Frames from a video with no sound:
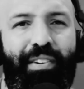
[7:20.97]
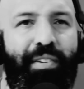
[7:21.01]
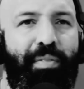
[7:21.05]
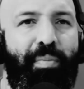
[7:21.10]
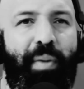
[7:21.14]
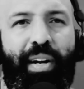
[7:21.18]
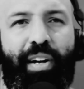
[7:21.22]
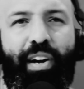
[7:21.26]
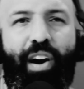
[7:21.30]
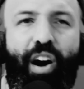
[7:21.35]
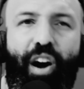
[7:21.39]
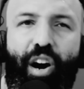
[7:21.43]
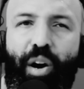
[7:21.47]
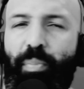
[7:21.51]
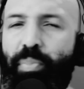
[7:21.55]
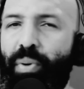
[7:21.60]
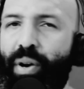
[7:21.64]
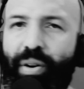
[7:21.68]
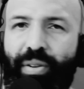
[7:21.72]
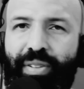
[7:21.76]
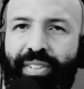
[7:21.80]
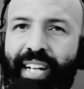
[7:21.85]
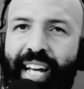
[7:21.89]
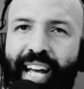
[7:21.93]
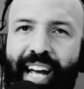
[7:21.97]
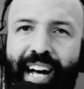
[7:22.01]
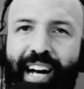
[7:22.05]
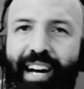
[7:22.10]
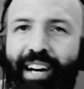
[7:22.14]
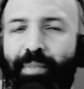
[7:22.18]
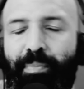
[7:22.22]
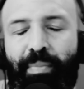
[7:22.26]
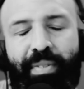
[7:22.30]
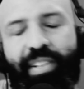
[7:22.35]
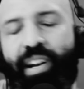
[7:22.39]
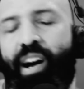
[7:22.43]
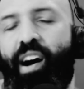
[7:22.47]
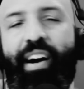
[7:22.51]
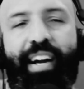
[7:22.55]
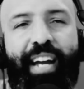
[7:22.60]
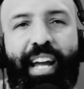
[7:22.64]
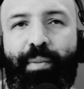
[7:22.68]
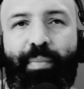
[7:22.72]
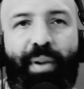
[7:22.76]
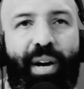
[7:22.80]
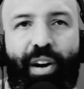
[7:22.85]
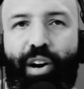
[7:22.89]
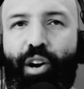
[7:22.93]
my car broke down, my dog
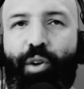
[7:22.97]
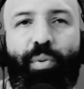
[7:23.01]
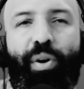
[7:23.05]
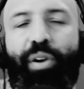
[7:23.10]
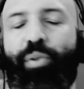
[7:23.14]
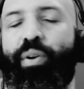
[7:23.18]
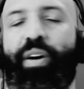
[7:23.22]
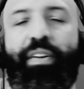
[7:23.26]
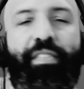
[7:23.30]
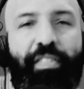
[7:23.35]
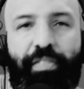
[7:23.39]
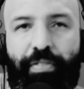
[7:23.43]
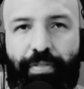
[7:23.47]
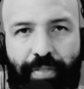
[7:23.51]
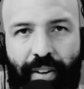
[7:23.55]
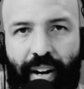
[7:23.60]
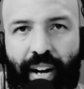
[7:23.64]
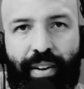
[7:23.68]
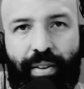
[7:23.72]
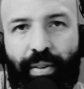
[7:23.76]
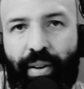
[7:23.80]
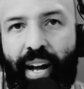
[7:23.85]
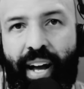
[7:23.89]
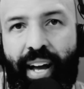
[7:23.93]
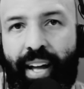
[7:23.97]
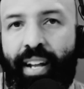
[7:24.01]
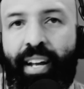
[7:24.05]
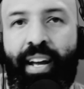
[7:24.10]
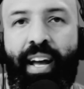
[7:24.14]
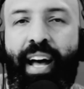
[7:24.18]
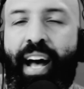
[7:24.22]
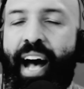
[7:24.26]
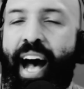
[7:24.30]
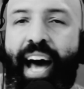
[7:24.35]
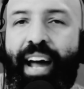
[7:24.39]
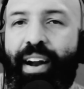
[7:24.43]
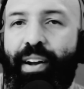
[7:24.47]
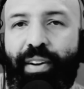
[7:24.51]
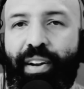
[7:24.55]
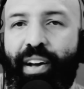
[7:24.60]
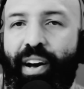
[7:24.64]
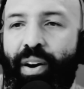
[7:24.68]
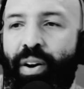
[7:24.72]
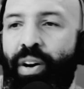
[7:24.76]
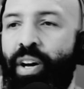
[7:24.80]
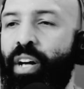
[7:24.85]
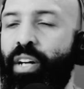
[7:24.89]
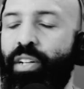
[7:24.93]
ate my homework, whatever the fuck, right? I don't
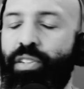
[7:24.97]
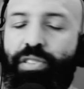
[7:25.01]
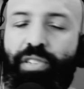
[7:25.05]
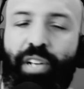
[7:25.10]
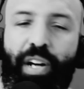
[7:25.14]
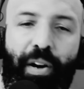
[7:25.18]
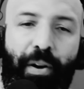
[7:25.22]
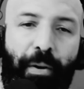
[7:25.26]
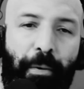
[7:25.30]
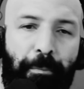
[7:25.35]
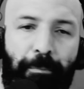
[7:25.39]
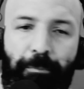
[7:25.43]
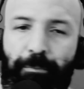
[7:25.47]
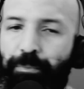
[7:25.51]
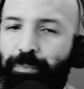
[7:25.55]
know. So